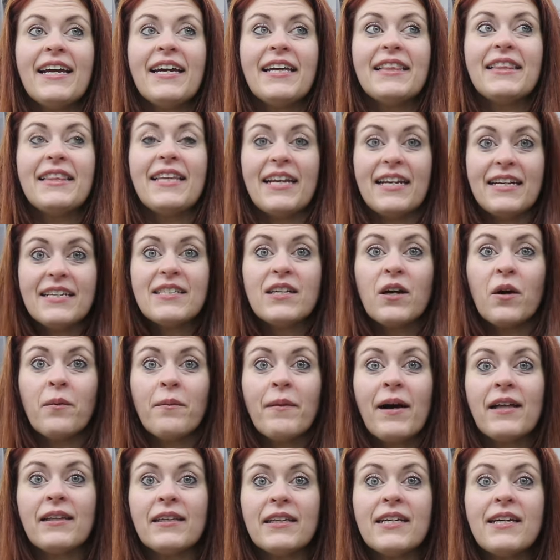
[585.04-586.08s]
that is on
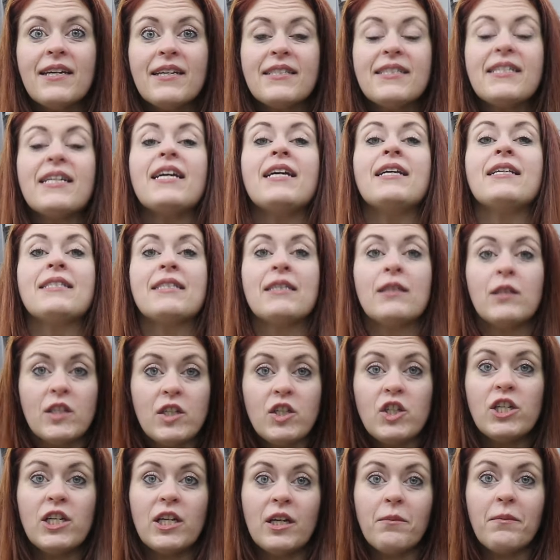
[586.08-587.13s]
my list is
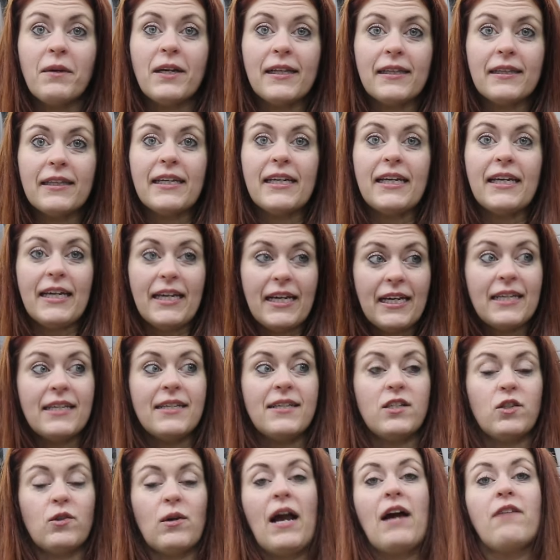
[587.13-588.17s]
legitimately in
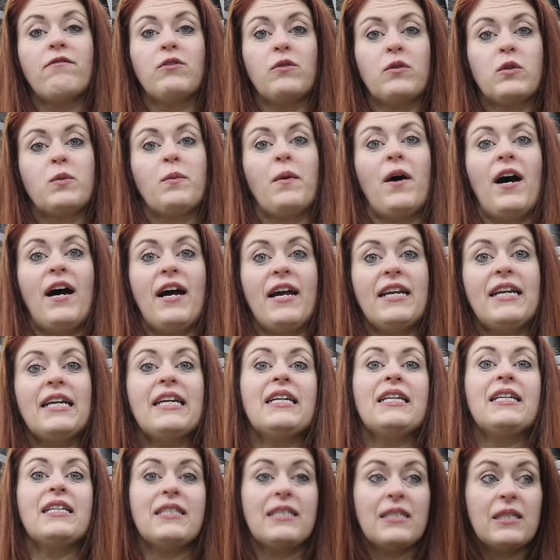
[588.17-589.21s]
its rightful spot.
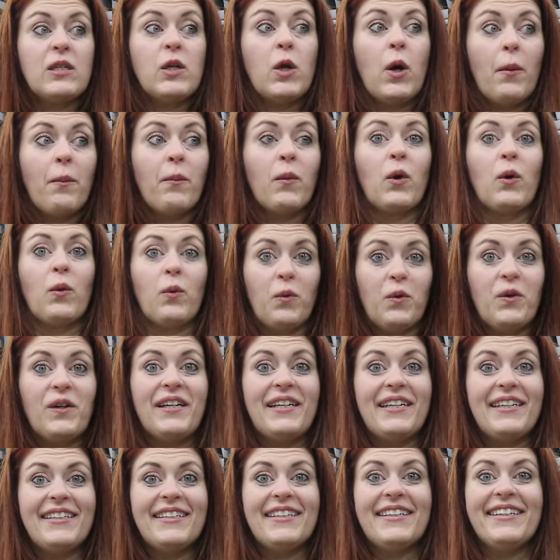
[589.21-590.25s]
It is number
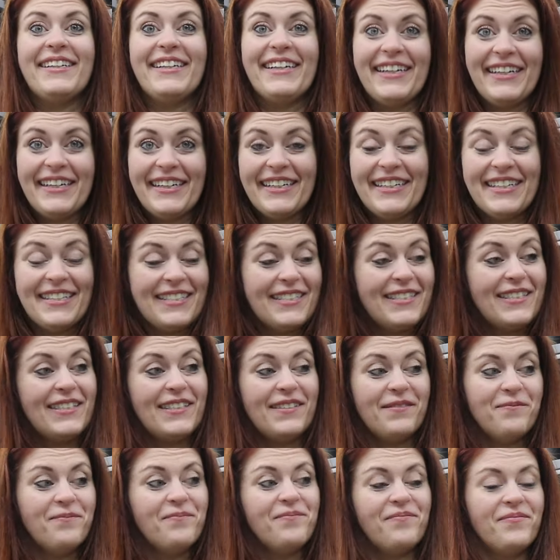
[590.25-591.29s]
one. It is,
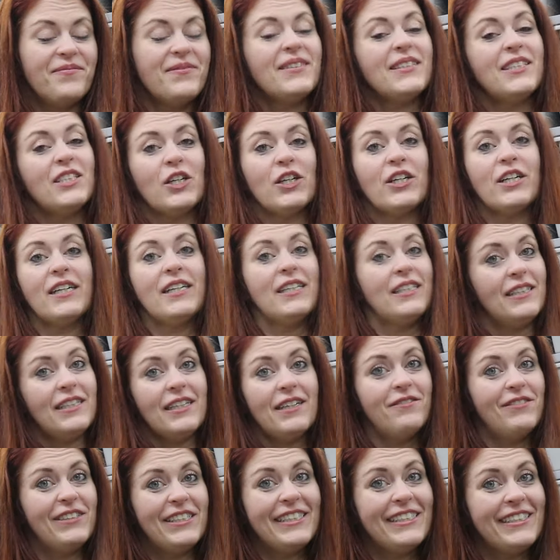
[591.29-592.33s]
you're gonna
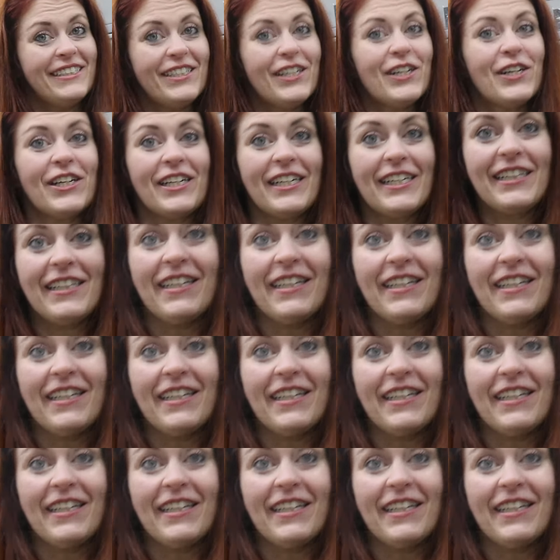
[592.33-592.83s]
love it. You're gonna